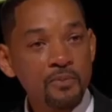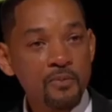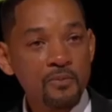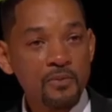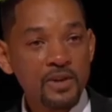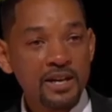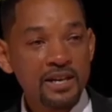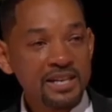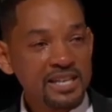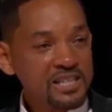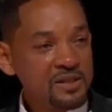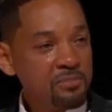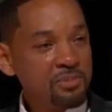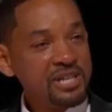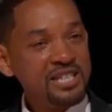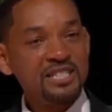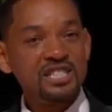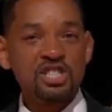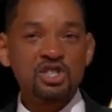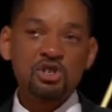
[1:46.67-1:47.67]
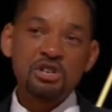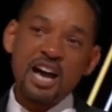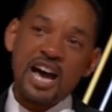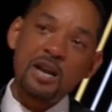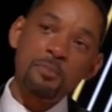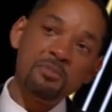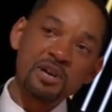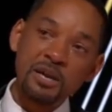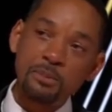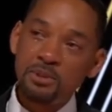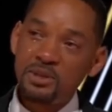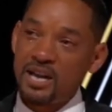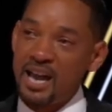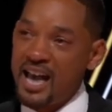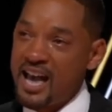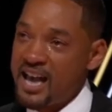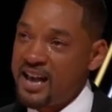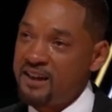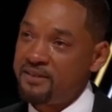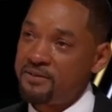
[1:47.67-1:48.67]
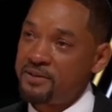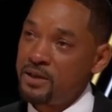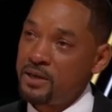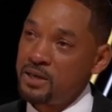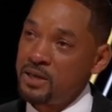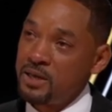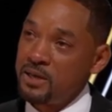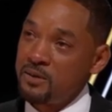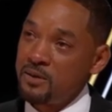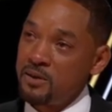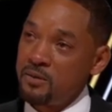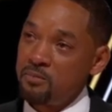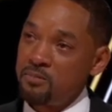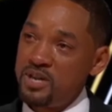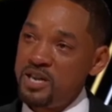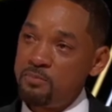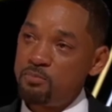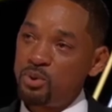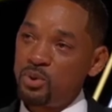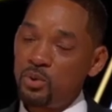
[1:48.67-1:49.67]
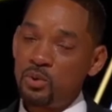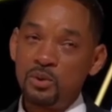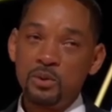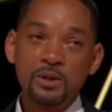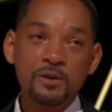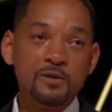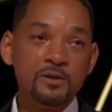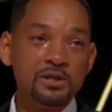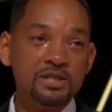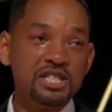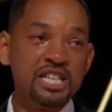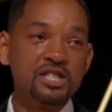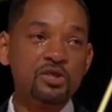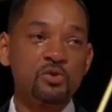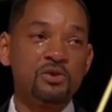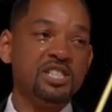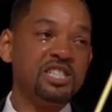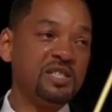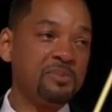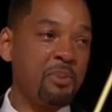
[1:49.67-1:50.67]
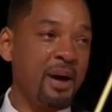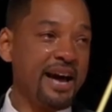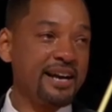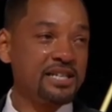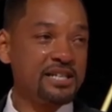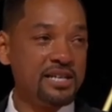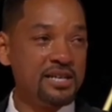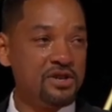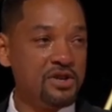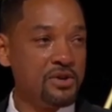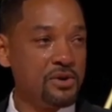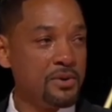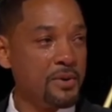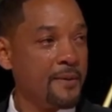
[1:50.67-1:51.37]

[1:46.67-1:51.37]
In this business, you got to be able to have people disrespecting you.